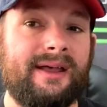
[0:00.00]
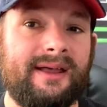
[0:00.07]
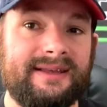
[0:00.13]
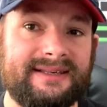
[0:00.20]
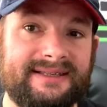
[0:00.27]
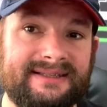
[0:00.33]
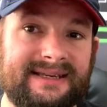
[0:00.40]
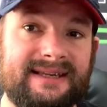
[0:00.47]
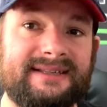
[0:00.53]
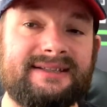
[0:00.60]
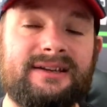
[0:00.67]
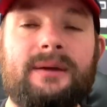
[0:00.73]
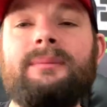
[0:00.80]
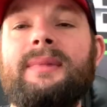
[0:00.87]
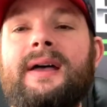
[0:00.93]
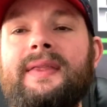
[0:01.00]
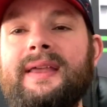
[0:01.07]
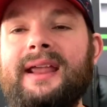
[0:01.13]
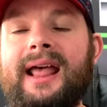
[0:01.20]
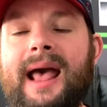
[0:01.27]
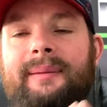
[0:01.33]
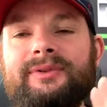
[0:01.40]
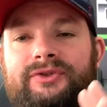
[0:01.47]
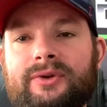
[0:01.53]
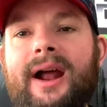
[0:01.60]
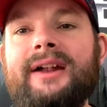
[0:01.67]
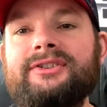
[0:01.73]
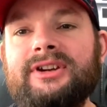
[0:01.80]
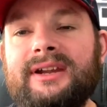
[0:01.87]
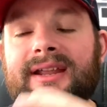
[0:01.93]
system and the cap
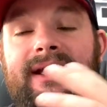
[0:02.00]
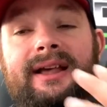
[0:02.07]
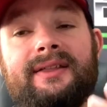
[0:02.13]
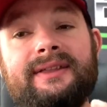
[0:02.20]
strategy.